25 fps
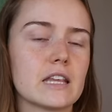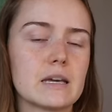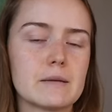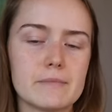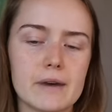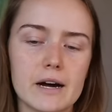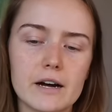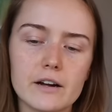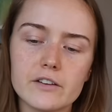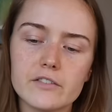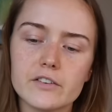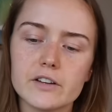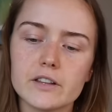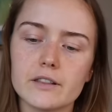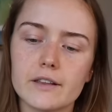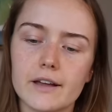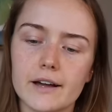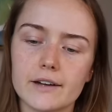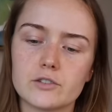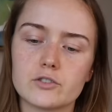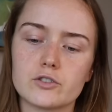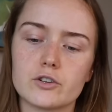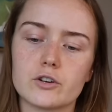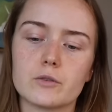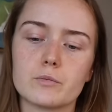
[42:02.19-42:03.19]
amount of
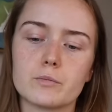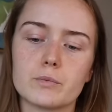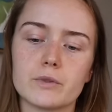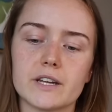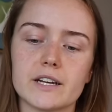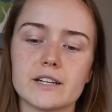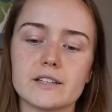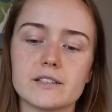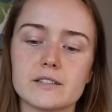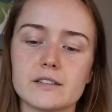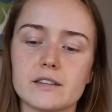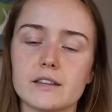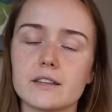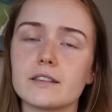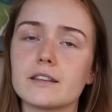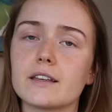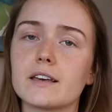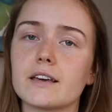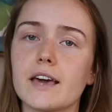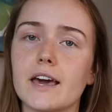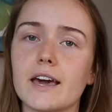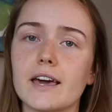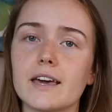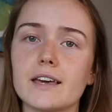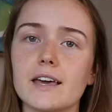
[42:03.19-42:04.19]
electrode plates that the
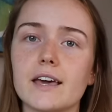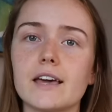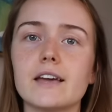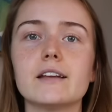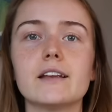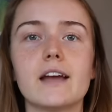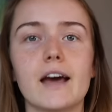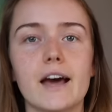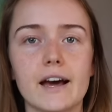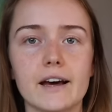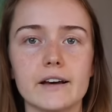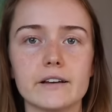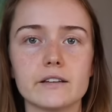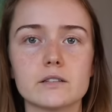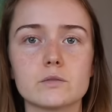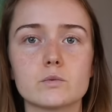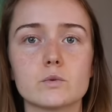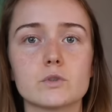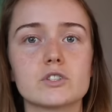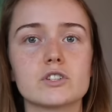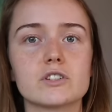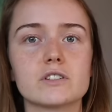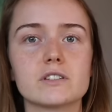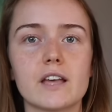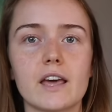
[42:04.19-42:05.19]
K8 has,
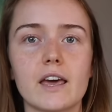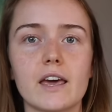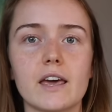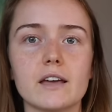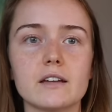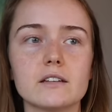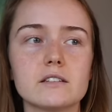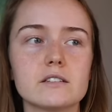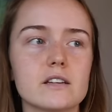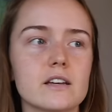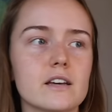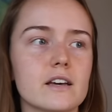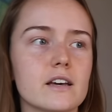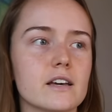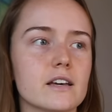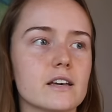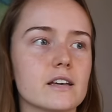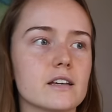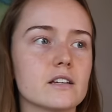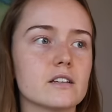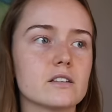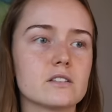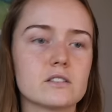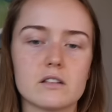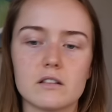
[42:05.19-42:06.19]
which is 8,
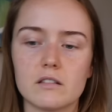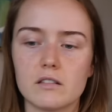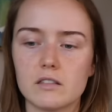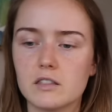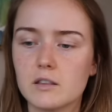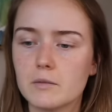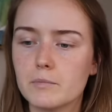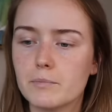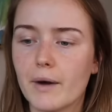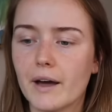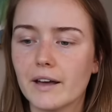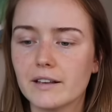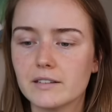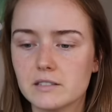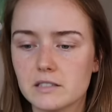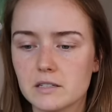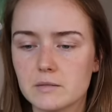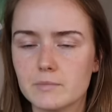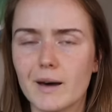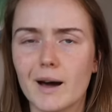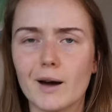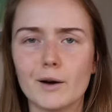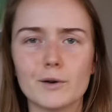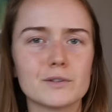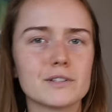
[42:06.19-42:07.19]
is the best
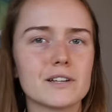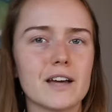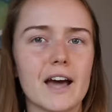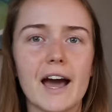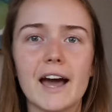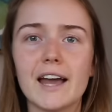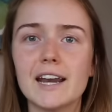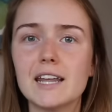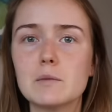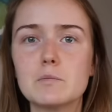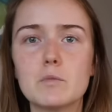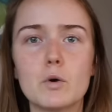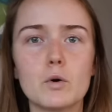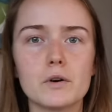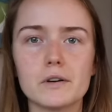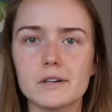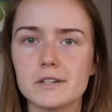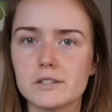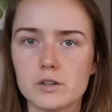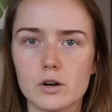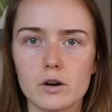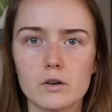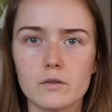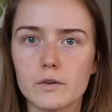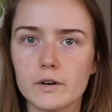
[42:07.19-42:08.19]
amount. Any more
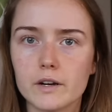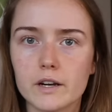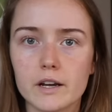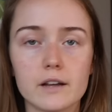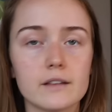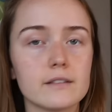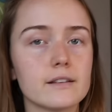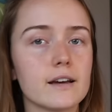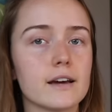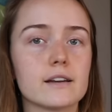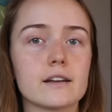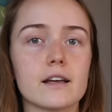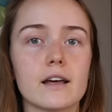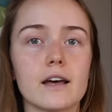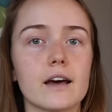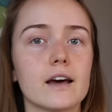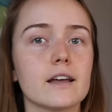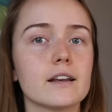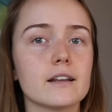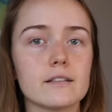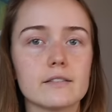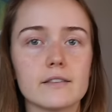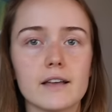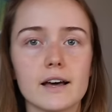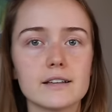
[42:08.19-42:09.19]
is overkill and
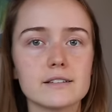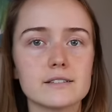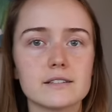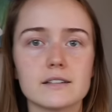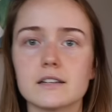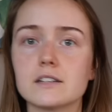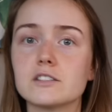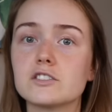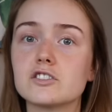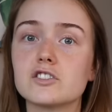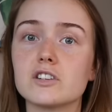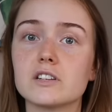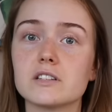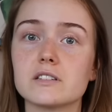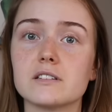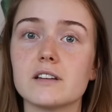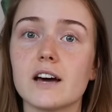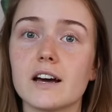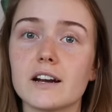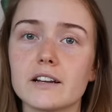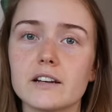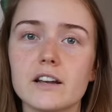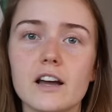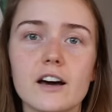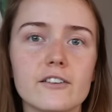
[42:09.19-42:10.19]
any less and it's just
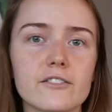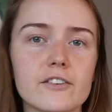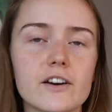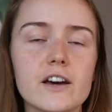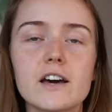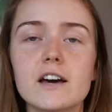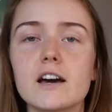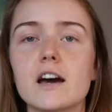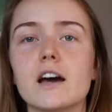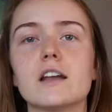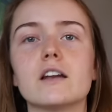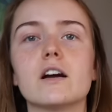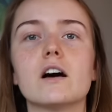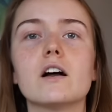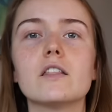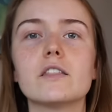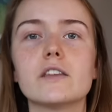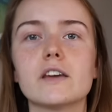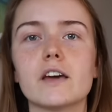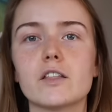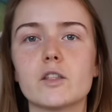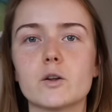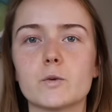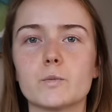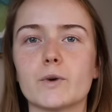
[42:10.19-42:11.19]
not enough and all
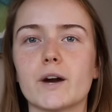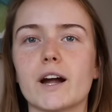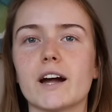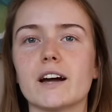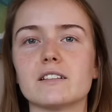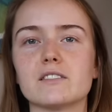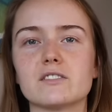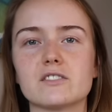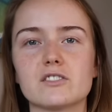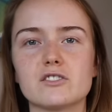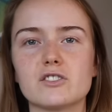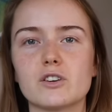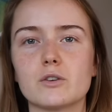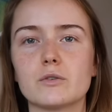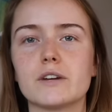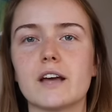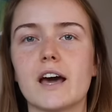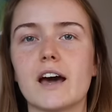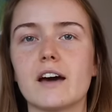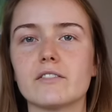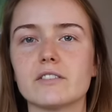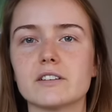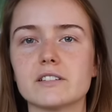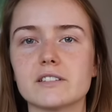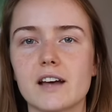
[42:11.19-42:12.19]
the other brands don't
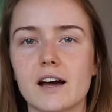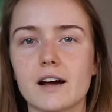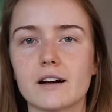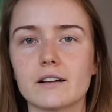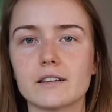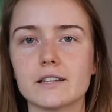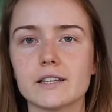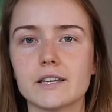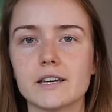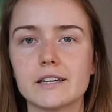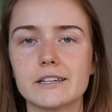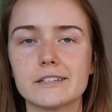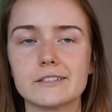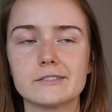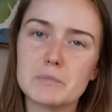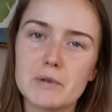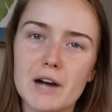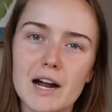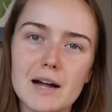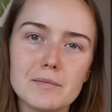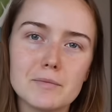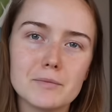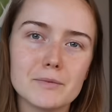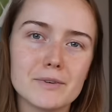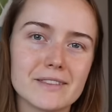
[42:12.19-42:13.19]
have exactly 8.
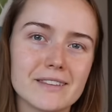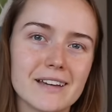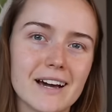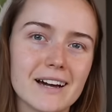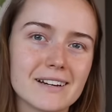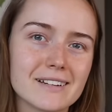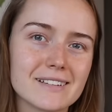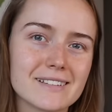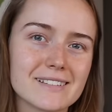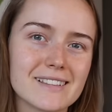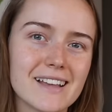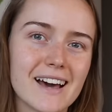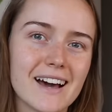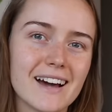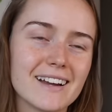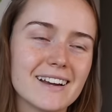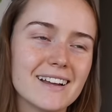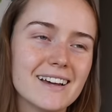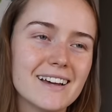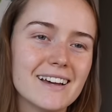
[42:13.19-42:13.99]
Problem with that is that